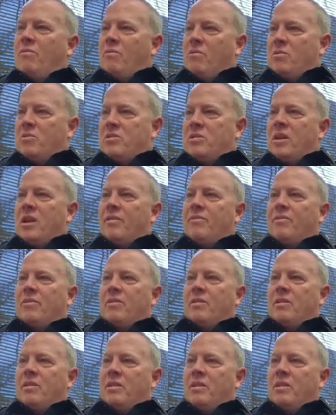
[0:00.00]
roots
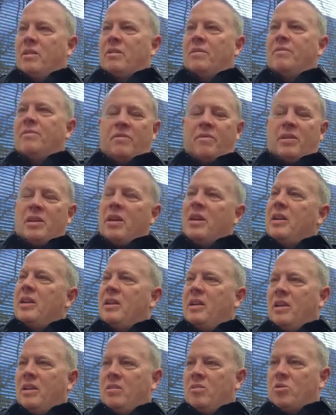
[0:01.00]
effort of getting
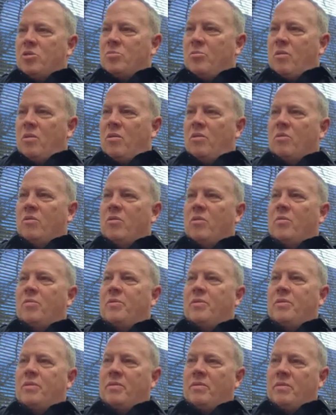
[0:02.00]
together a small group,
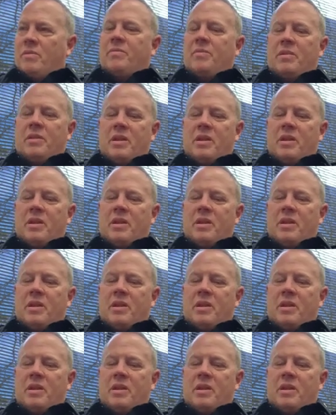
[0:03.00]
mm-hmm.